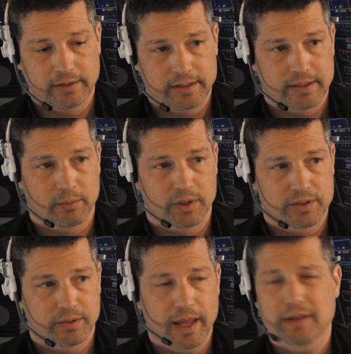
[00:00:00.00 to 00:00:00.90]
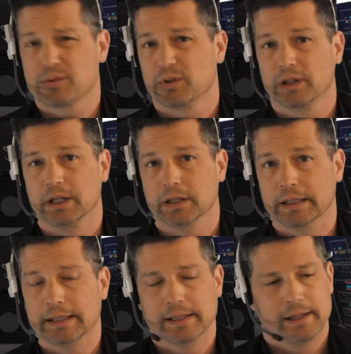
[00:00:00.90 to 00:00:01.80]
December. So that's really
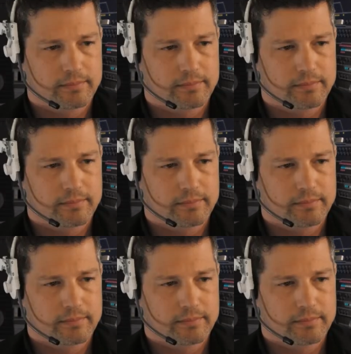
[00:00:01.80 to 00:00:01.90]
good.